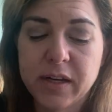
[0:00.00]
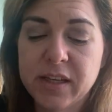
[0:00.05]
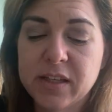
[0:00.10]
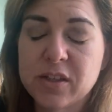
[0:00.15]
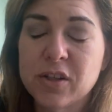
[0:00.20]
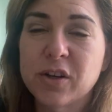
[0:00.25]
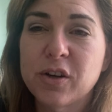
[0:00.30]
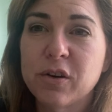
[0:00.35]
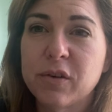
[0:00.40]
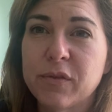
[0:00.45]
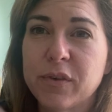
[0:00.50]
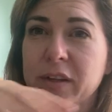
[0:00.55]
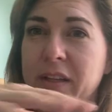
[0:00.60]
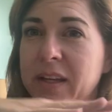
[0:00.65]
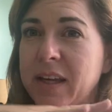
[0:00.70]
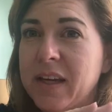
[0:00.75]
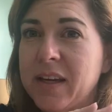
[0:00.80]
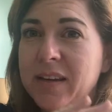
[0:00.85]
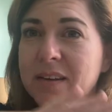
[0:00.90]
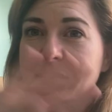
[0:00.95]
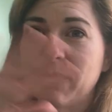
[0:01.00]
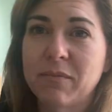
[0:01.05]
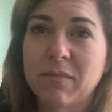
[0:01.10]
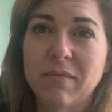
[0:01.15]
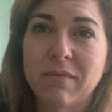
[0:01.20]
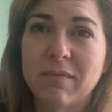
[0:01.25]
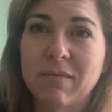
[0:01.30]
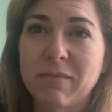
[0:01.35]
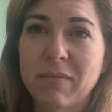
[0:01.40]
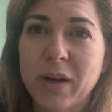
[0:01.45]
It took over like
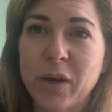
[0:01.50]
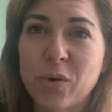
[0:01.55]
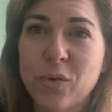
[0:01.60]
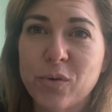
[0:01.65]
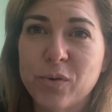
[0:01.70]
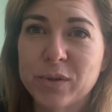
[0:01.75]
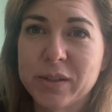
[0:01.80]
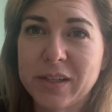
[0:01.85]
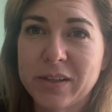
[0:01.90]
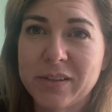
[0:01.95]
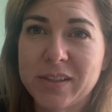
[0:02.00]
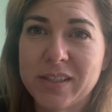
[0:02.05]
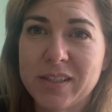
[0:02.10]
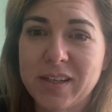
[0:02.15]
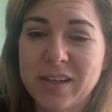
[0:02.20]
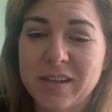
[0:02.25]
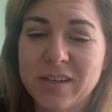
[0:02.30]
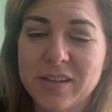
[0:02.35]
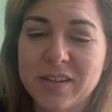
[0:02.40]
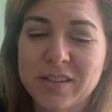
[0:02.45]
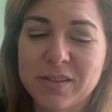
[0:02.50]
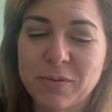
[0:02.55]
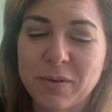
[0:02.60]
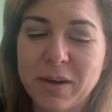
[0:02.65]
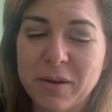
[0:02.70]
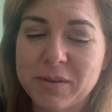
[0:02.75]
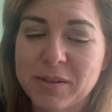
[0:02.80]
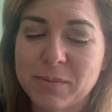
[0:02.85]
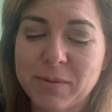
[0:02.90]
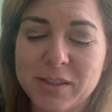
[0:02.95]
my whole downstairs when
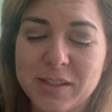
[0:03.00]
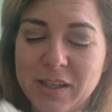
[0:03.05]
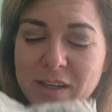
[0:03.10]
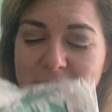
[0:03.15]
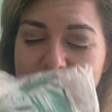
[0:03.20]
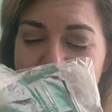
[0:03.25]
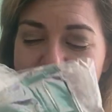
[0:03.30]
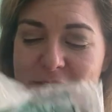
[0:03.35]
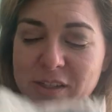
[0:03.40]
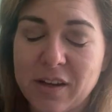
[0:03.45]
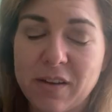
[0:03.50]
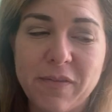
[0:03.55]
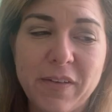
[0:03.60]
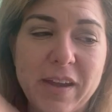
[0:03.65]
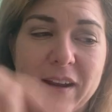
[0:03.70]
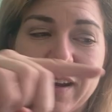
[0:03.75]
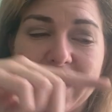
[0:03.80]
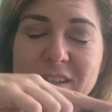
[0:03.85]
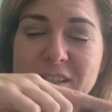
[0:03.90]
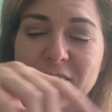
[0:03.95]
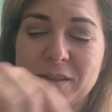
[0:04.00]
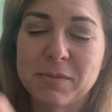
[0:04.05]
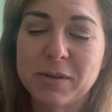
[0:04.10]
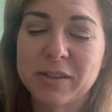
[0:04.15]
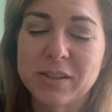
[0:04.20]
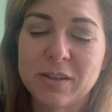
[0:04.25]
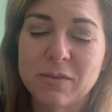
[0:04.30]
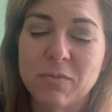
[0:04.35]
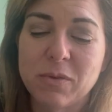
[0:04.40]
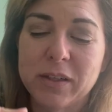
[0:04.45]
I was melting other stuff and I just
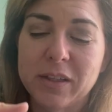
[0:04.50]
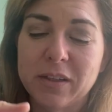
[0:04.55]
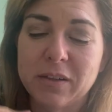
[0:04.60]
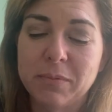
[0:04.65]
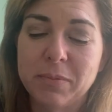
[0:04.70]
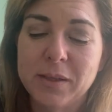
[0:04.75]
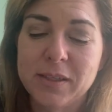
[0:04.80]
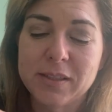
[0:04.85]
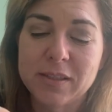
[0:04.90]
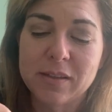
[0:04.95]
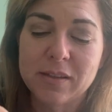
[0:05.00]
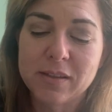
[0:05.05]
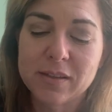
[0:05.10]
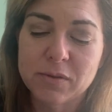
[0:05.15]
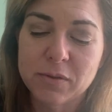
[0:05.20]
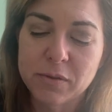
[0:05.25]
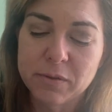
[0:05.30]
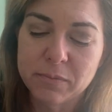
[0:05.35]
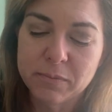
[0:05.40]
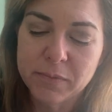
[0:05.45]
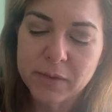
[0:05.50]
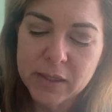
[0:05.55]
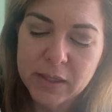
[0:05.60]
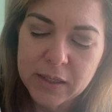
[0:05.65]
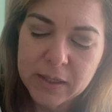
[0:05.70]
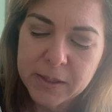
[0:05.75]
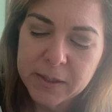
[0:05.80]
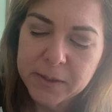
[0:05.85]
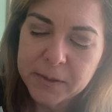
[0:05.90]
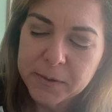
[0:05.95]
melted one little piece in this room.
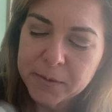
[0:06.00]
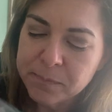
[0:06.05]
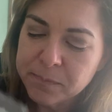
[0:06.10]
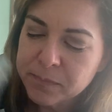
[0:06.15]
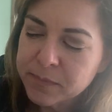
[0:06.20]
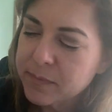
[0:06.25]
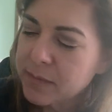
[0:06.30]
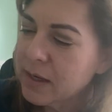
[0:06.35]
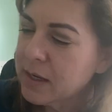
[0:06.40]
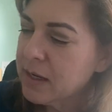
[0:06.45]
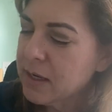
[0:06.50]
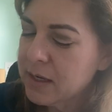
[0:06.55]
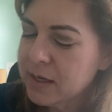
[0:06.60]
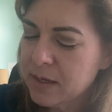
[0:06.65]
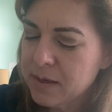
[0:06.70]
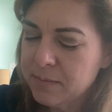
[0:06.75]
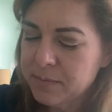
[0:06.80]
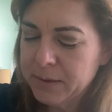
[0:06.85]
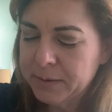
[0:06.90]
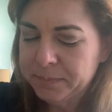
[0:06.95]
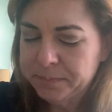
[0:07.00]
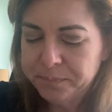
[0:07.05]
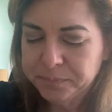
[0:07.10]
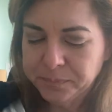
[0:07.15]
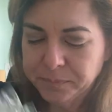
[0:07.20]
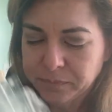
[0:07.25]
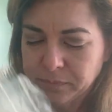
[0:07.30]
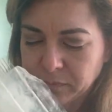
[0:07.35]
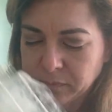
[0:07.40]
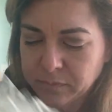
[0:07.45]
Um,
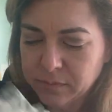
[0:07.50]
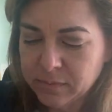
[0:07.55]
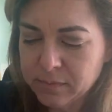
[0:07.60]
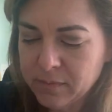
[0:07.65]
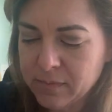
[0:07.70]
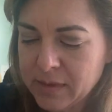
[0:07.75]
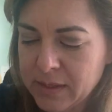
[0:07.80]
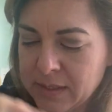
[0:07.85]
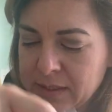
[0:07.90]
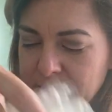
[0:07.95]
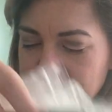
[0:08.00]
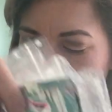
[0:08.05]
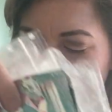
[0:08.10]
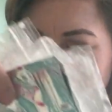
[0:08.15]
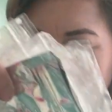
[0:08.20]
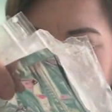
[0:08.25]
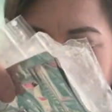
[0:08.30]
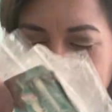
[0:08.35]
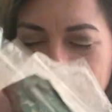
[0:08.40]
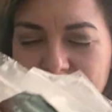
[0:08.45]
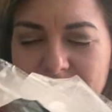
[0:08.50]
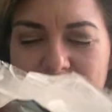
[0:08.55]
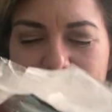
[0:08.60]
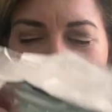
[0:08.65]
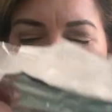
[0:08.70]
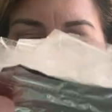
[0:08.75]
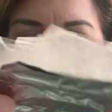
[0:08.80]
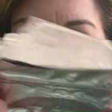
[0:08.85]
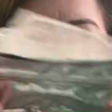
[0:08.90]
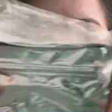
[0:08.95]
let's see, I did some
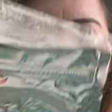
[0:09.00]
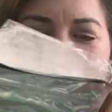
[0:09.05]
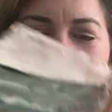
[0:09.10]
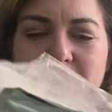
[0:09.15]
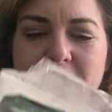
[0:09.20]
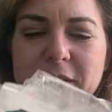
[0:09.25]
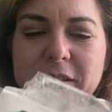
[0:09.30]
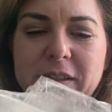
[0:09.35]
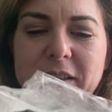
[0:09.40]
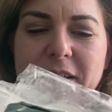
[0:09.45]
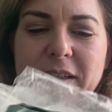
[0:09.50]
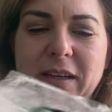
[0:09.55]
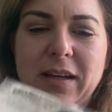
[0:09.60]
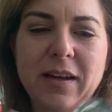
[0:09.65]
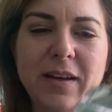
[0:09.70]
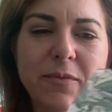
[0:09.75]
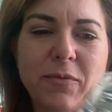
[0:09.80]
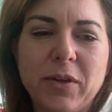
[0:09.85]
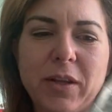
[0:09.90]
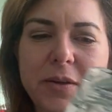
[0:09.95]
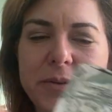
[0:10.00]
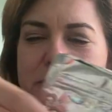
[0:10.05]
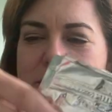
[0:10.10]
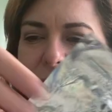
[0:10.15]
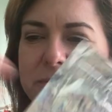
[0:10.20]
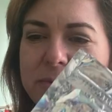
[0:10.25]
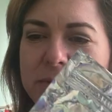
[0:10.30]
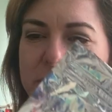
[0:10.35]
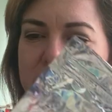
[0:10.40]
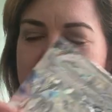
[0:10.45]
samples um, while I was
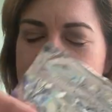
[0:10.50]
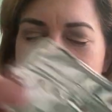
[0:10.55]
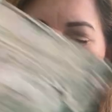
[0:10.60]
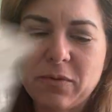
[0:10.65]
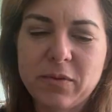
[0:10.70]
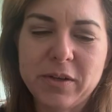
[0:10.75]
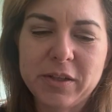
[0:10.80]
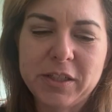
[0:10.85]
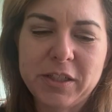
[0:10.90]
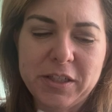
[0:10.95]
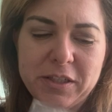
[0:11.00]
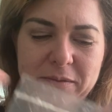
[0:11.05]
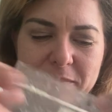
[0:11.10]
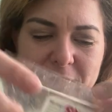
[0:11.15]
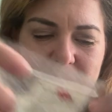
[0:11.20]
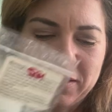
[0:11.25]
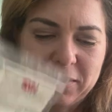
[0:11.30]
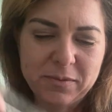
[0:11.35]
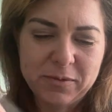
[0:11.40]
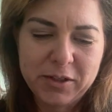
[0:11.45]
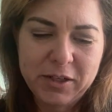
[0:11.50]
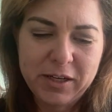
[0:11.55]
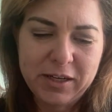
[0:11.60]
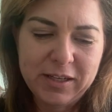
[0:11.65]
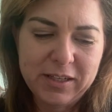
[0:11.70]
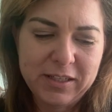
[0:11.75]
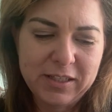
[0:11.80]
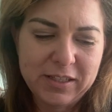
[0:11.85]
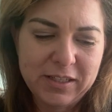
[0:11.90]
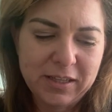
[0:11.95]
at work that weren't Jim's, so I'm trying
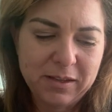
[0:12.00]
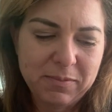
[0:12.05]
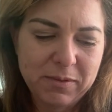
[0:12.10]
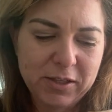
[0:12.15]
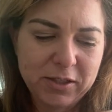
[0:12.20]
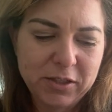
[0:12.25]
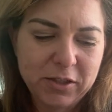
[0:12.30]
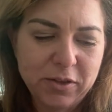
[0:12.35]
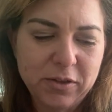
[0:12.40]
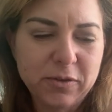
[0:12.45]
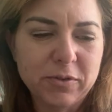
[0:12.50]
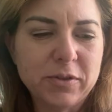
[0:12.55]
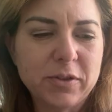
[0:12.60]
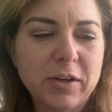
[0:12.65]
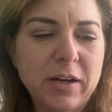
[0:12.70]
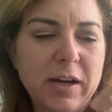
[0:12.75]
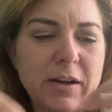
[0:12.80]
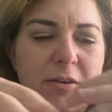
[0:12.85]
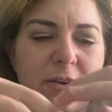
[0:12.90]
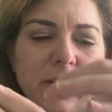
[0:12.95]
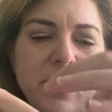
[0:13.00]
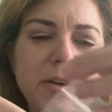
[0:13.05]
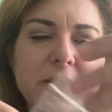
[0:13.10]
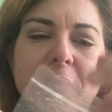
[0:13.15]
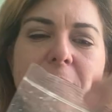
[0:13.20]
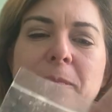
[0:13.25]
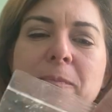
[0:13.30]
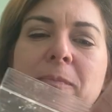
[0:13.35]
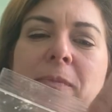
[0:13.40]
to just like make sure those are out of here.